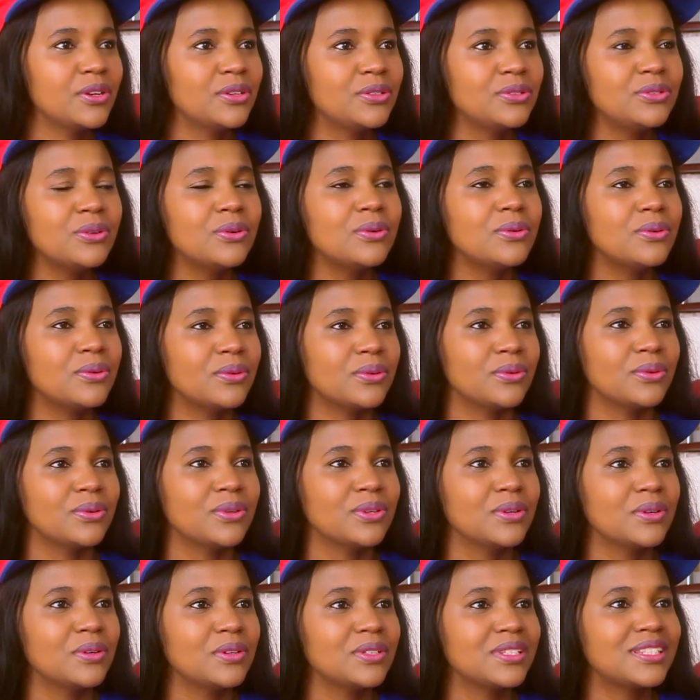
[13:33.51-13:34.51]
No,
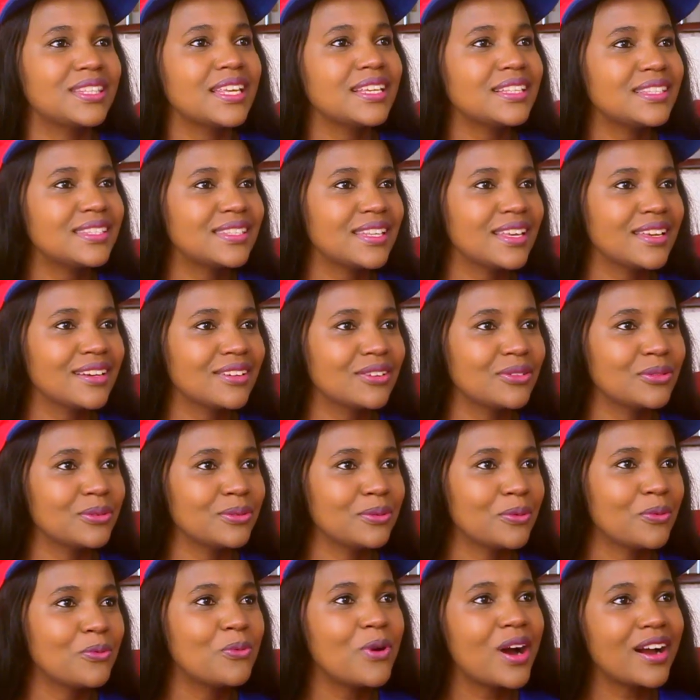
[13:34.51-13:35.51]
stay single,
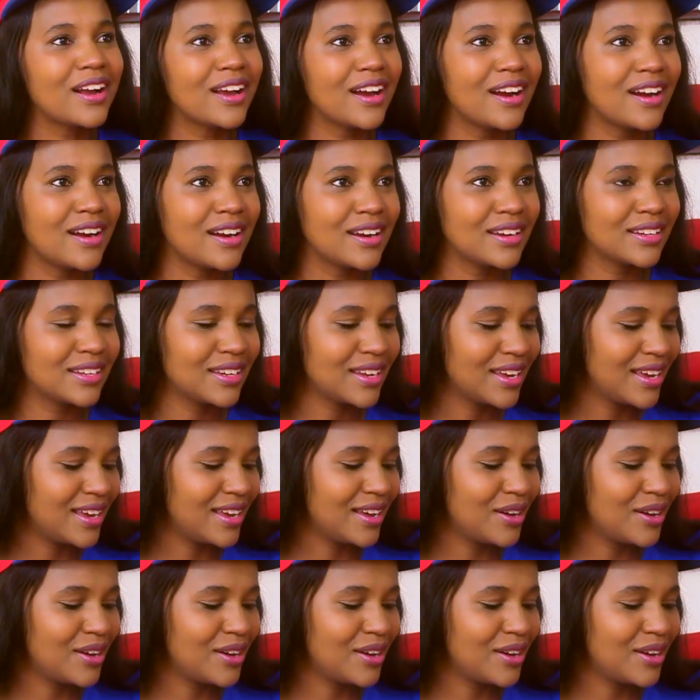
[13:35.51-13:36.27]
work hard.